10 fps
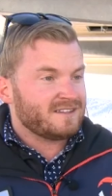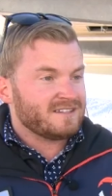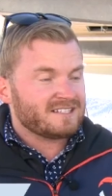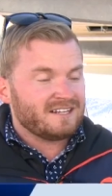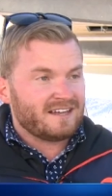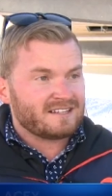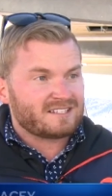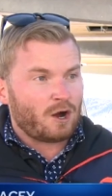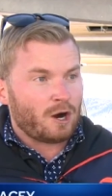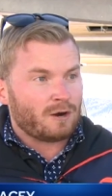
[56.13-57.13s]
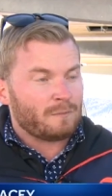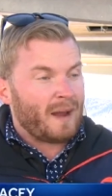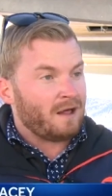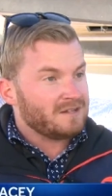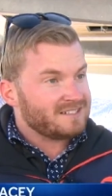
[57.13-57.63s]
This connects our
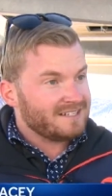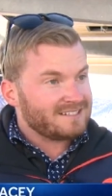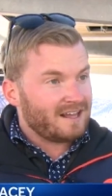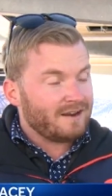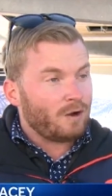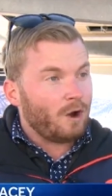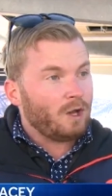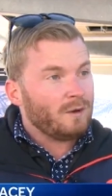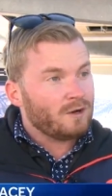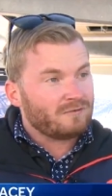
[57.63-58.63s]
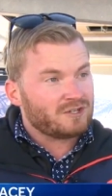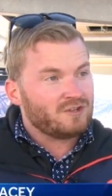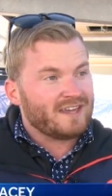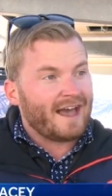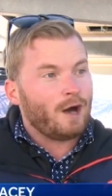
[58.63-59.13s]
Palisades side all the way over to
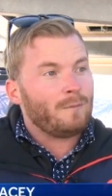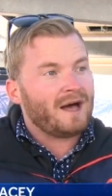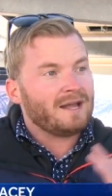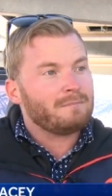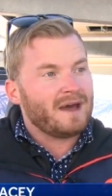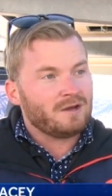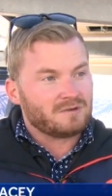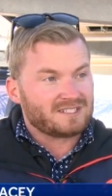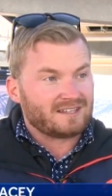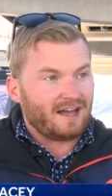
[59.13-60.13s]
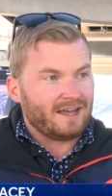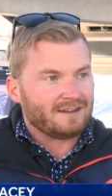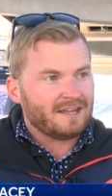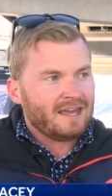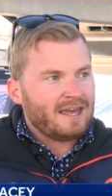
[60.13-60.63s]
the Alpine Meadows
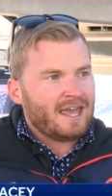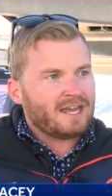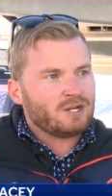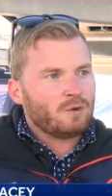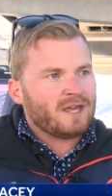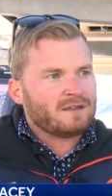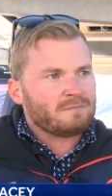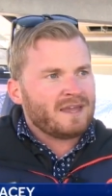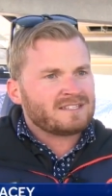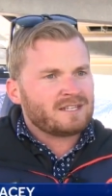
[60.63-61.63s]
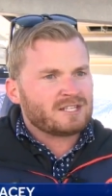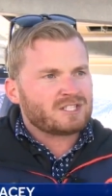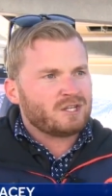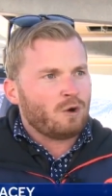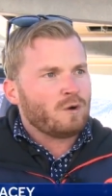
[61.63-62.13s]
side. And, you know, it makes us,
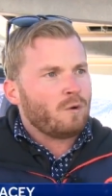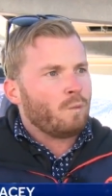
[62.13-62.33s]
you know,